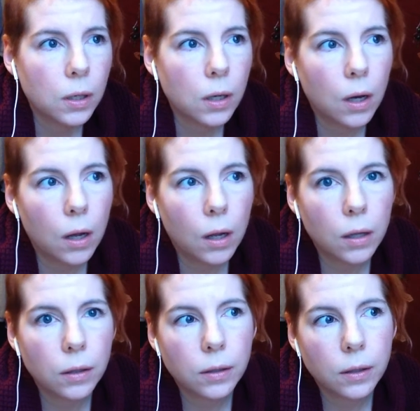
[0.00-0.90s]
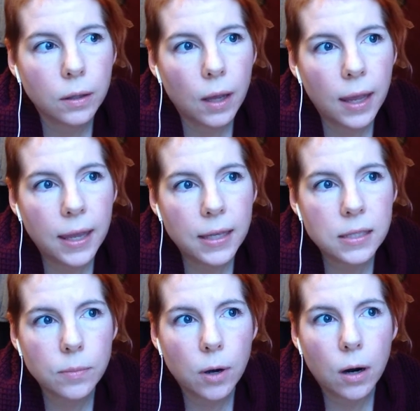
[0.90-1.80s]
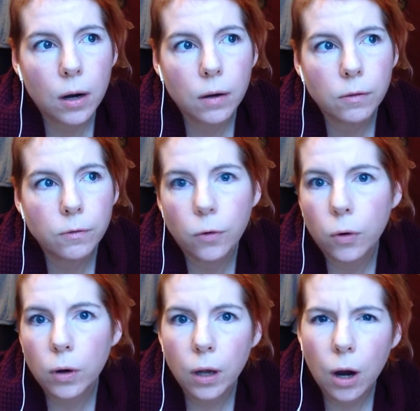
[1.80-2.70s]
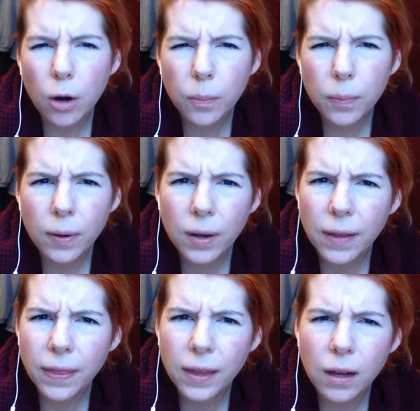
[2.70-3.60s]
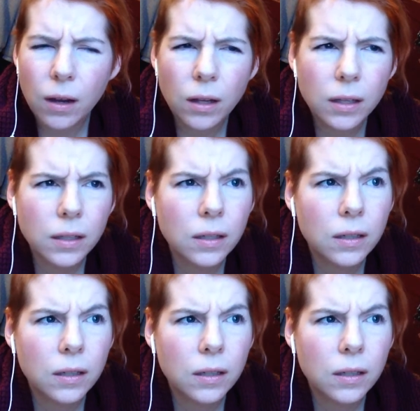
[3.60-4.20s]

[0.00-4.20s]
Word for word: called uh, ASMR for LARP, I think I call it.